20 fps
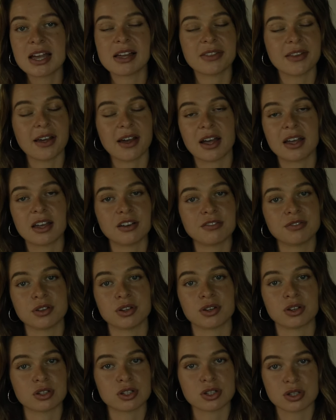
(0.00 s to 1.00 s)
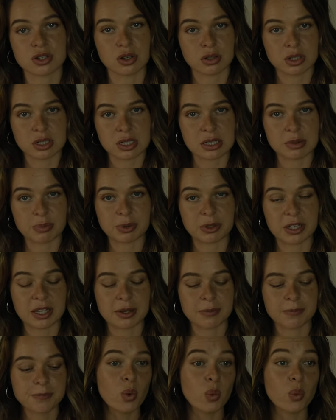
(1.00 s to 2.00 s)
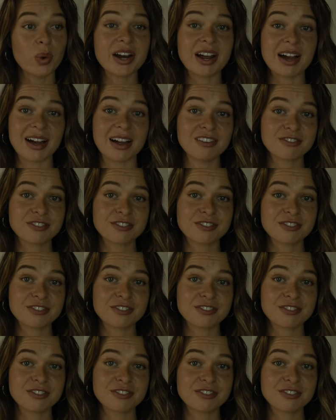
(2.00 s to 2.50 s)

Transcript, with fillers: and that I have learned so deeply. When I